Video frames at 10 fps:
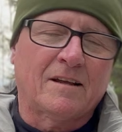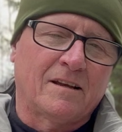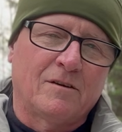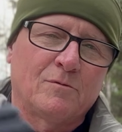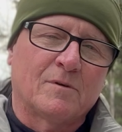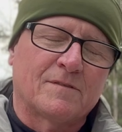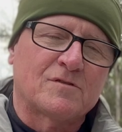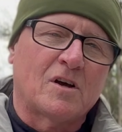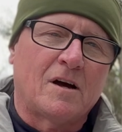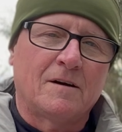that you would have
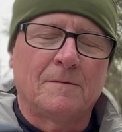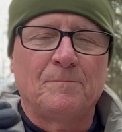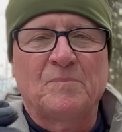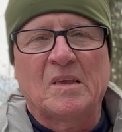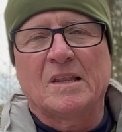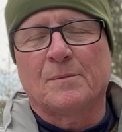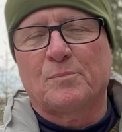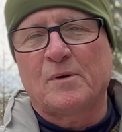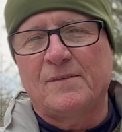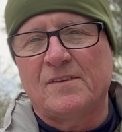saw in the
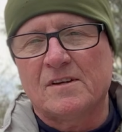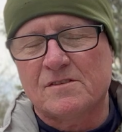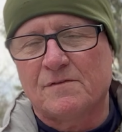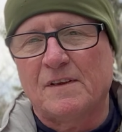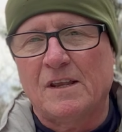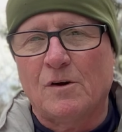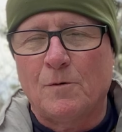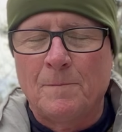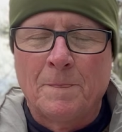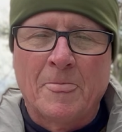previous
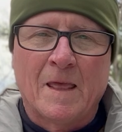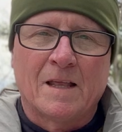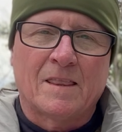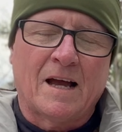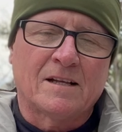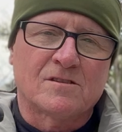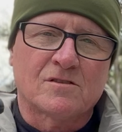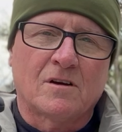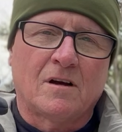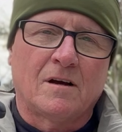video
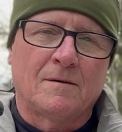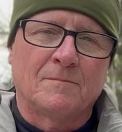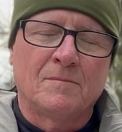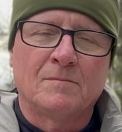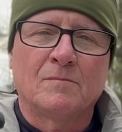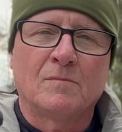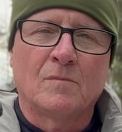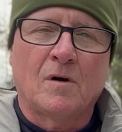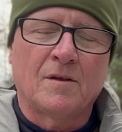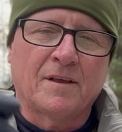that's on
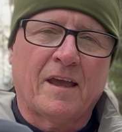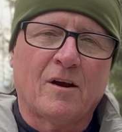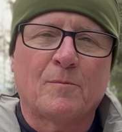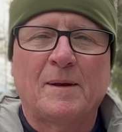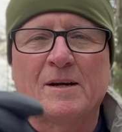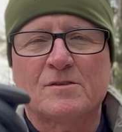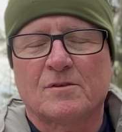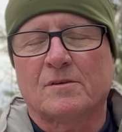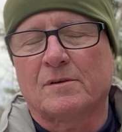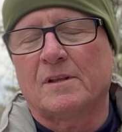the carabiners,
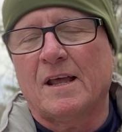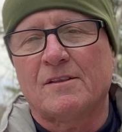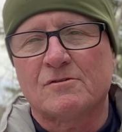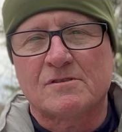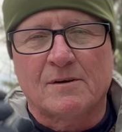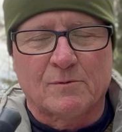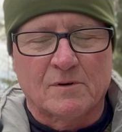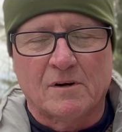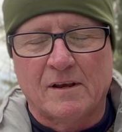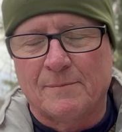of the tethers that
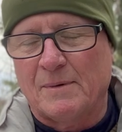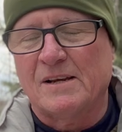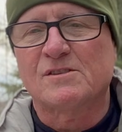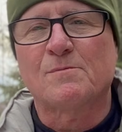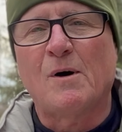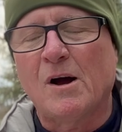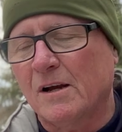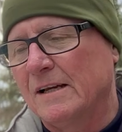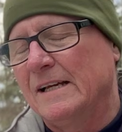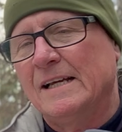were in my
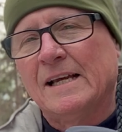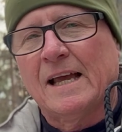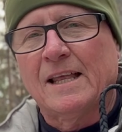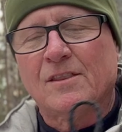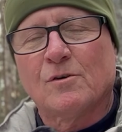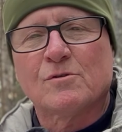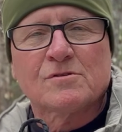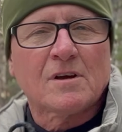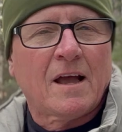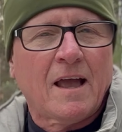smock, and
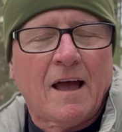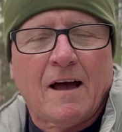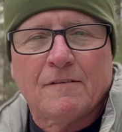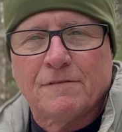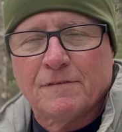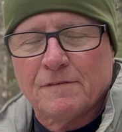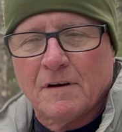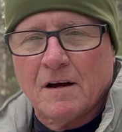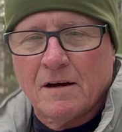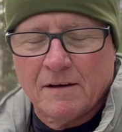those I have
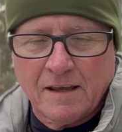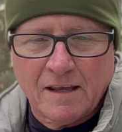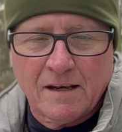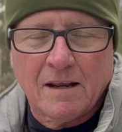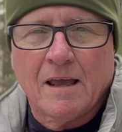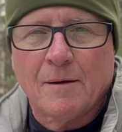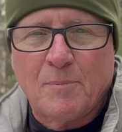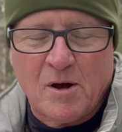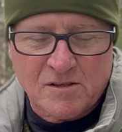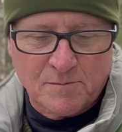in a
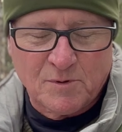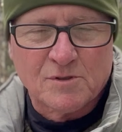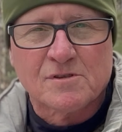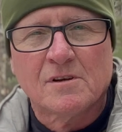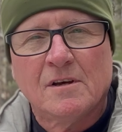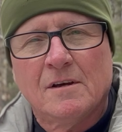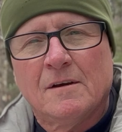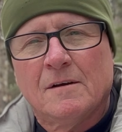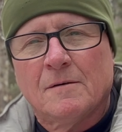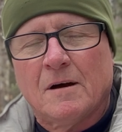possibles
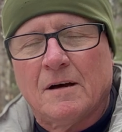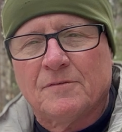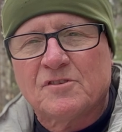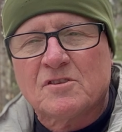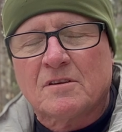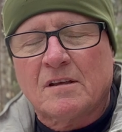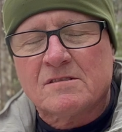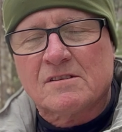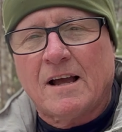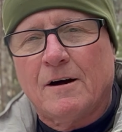
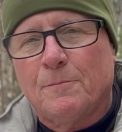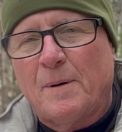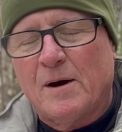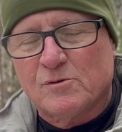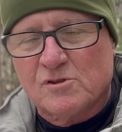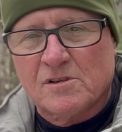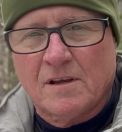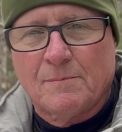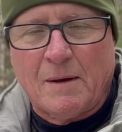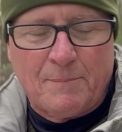style pouch
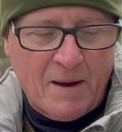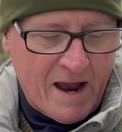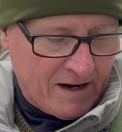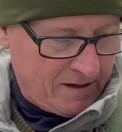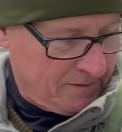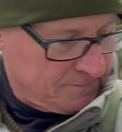in my pack.